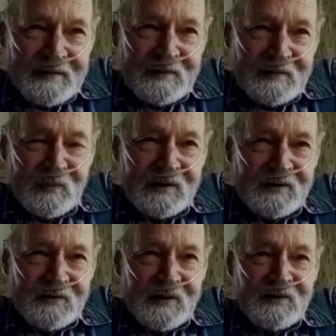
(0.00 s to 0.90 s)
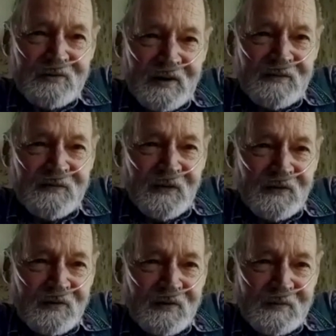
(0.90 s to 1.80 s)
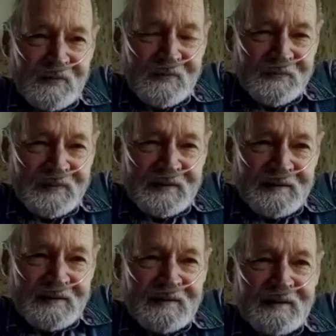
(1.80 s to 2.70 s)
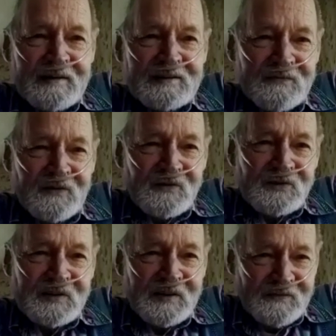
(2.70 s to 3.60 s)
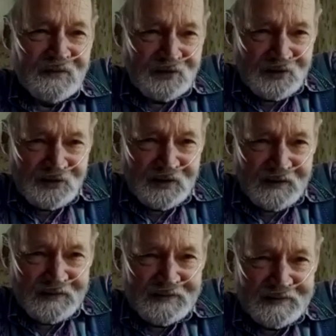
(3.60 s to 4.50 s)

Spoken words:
my great grandfather had the first television set.